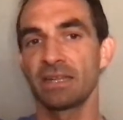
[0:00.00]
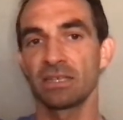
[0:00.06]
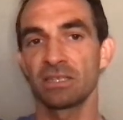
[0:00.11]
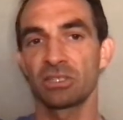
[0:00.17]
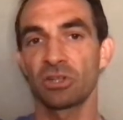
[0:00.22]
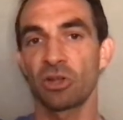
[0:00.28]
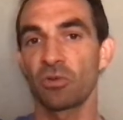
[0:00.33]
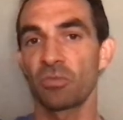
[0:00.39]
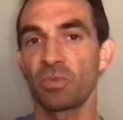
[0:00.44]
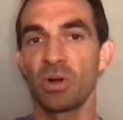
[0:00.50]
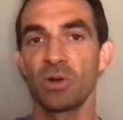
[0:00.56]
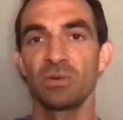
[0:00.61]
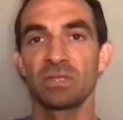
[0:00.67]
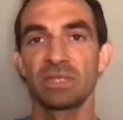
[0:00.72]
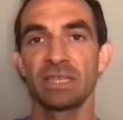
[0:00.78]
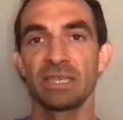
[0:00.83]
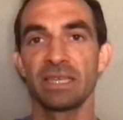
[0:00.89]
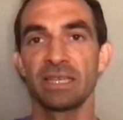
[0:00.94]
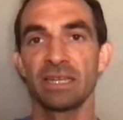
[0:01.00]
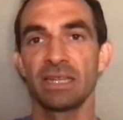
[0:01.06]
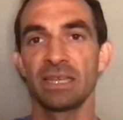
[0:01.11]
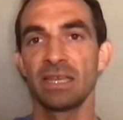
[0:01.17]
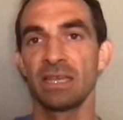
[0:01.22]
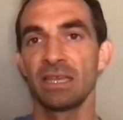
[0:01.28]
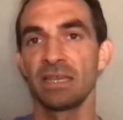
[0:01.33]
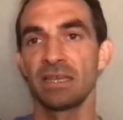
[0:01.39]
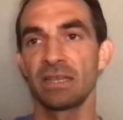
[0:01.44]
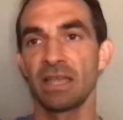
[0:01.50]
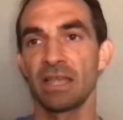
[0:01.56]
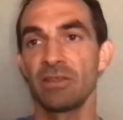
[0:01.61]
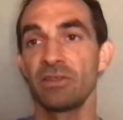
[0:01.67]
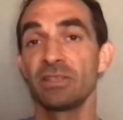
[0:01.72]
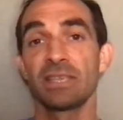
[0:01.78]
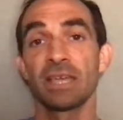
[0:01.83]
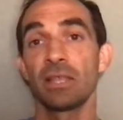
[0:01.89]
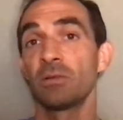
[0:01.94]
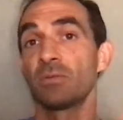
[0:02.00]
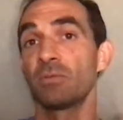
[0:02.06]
start posting. You can tell them,